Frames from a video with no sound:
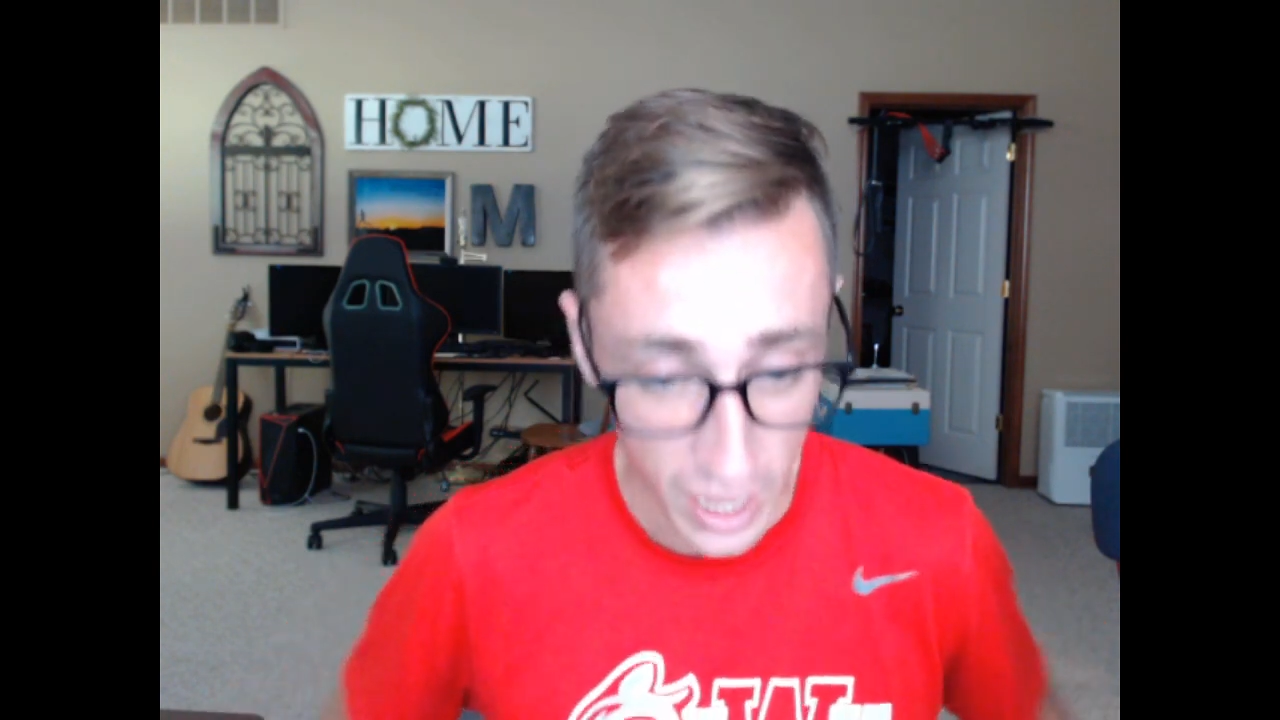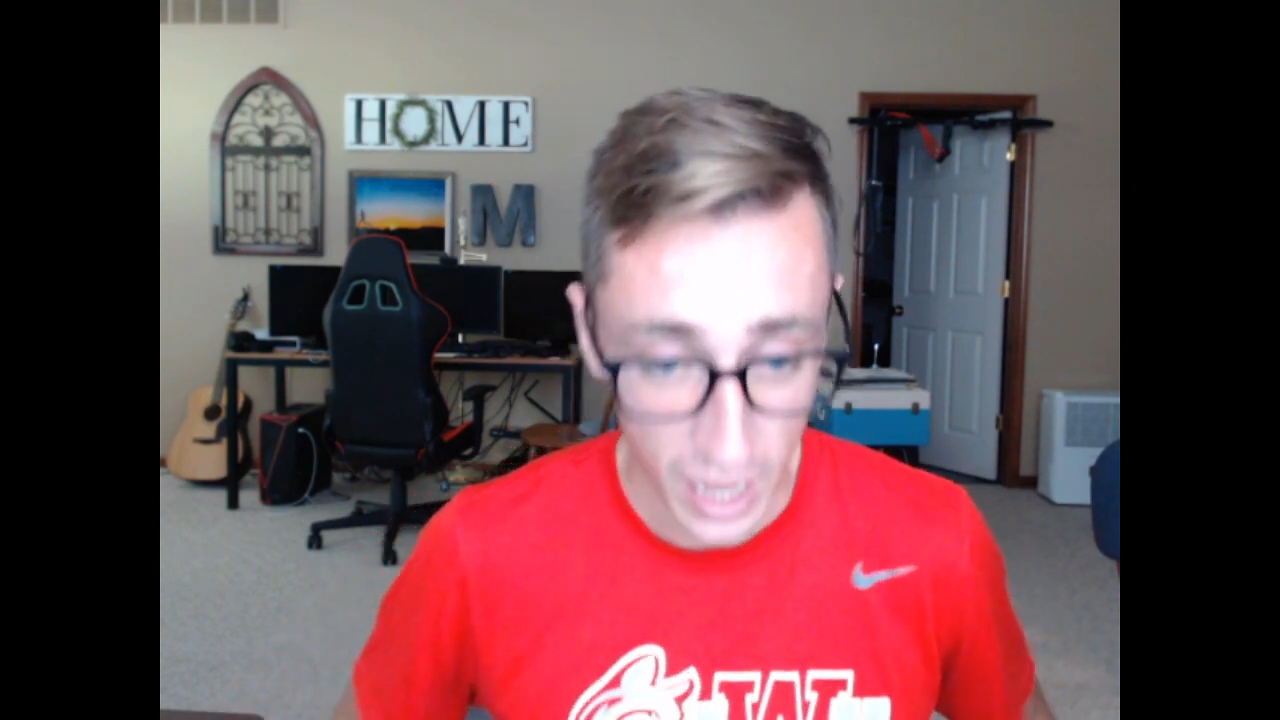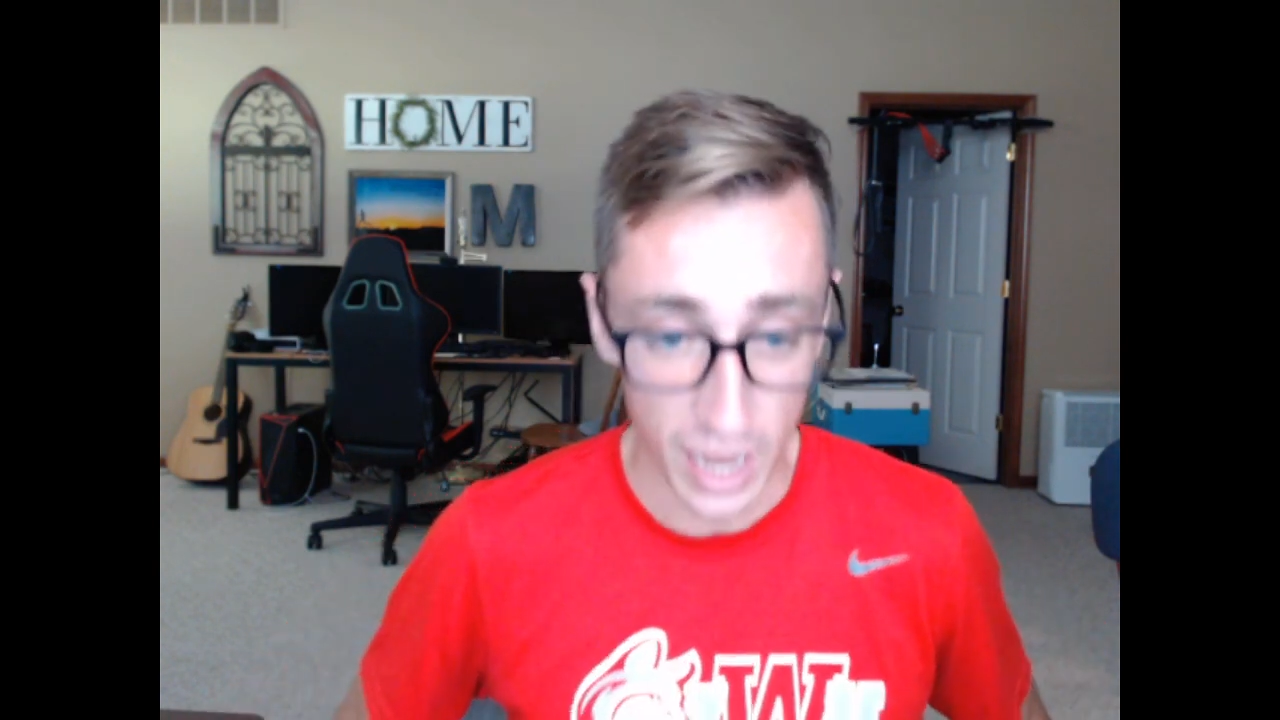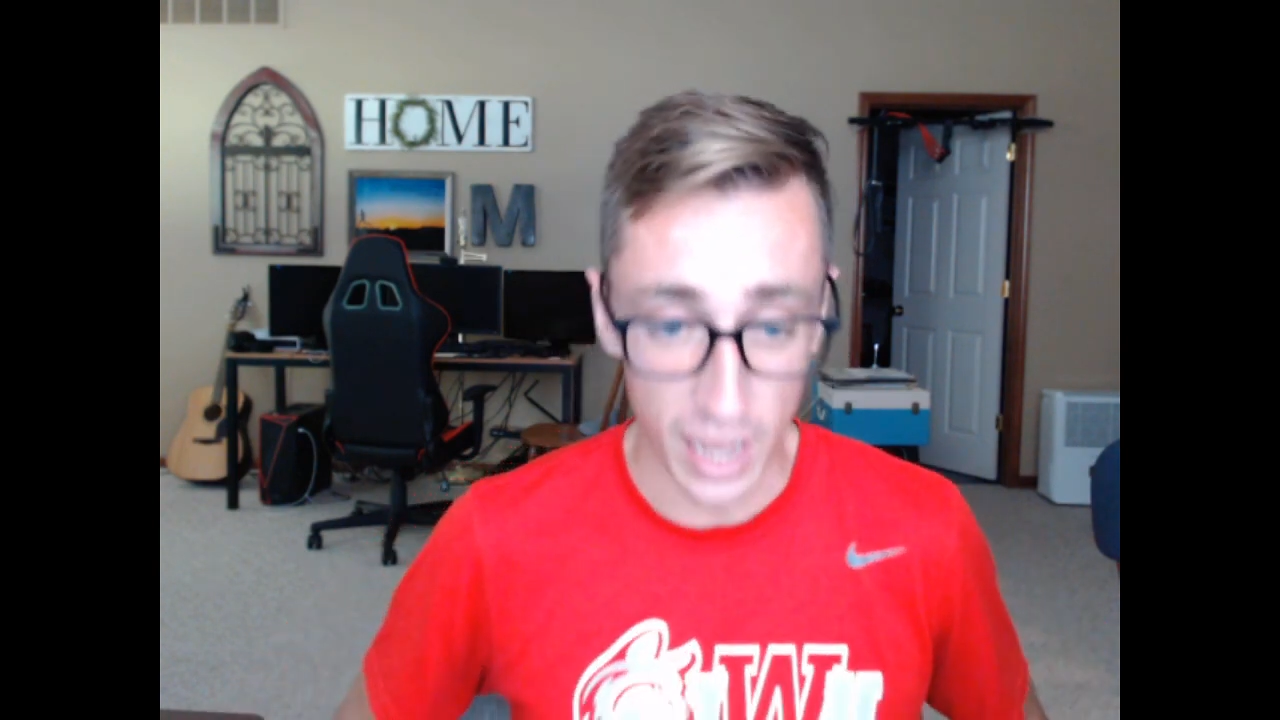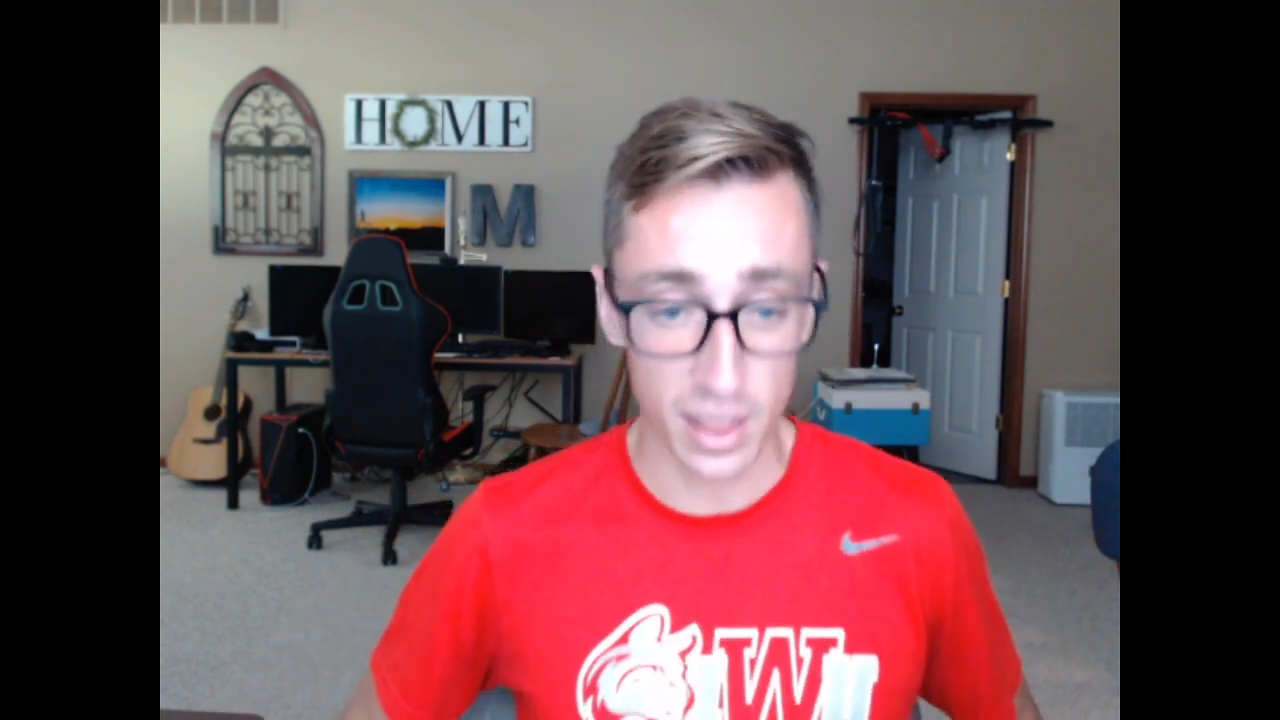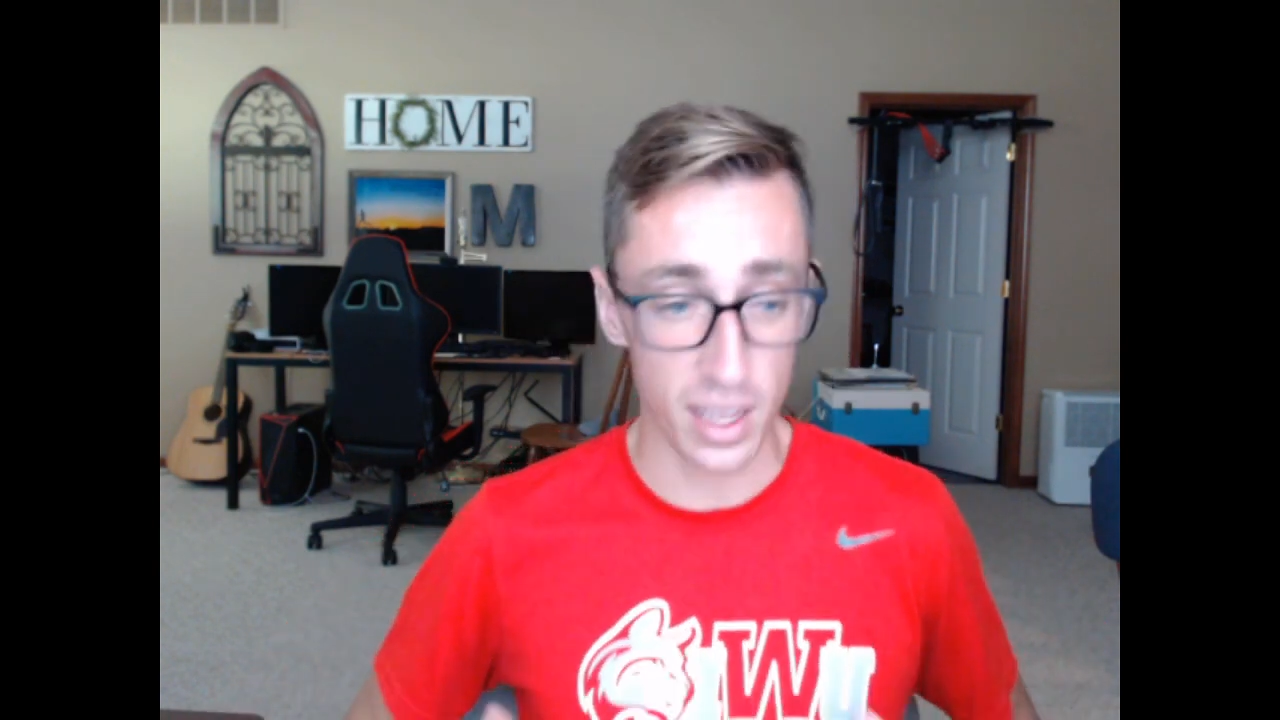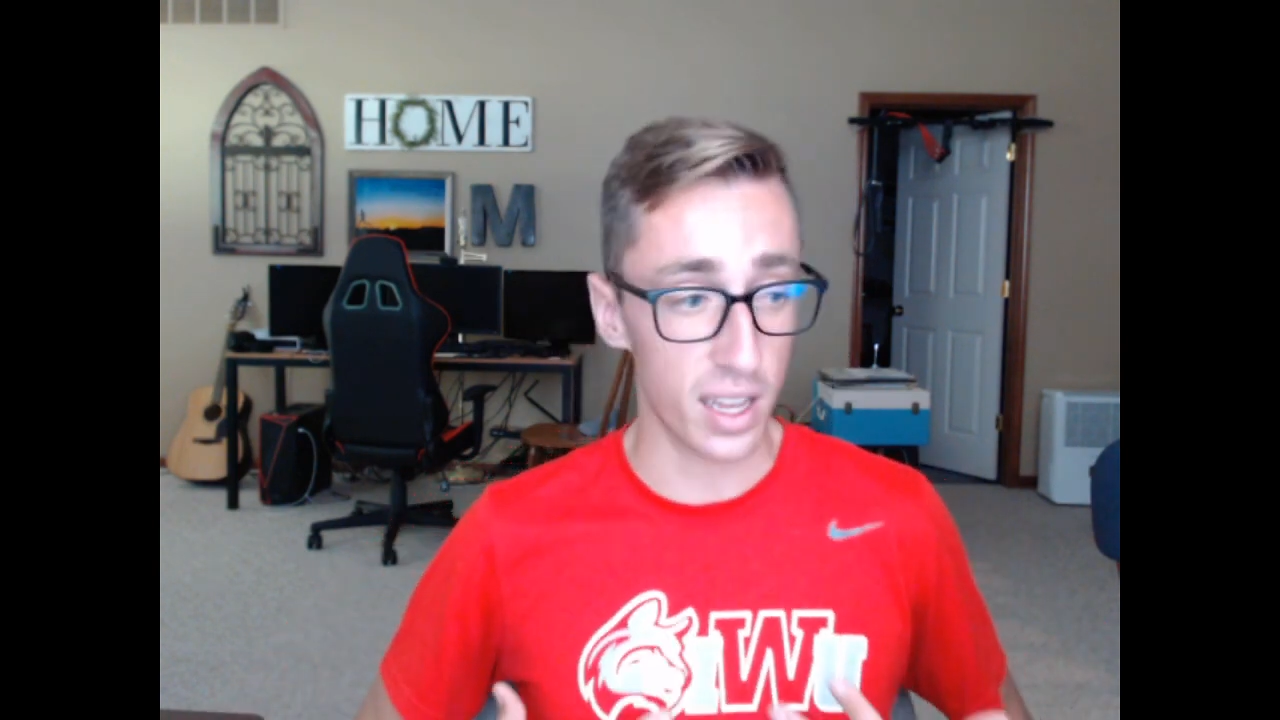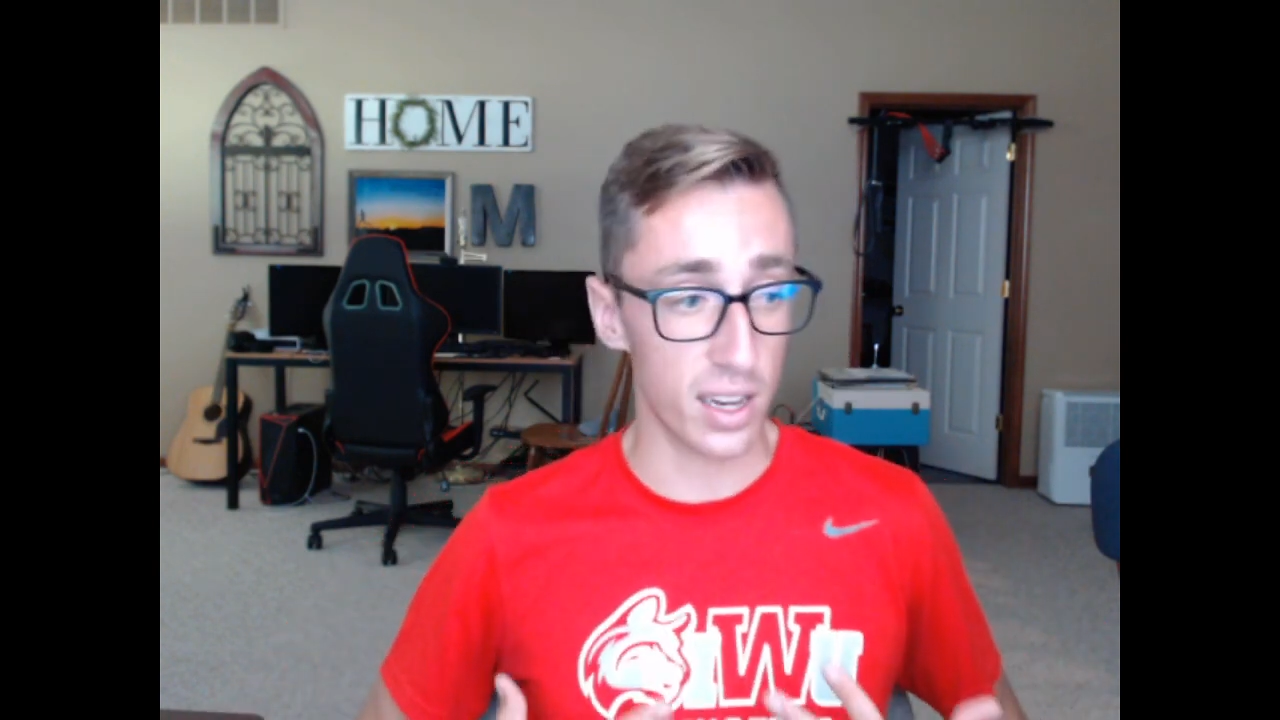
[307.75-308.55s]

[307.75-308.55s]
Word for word: and then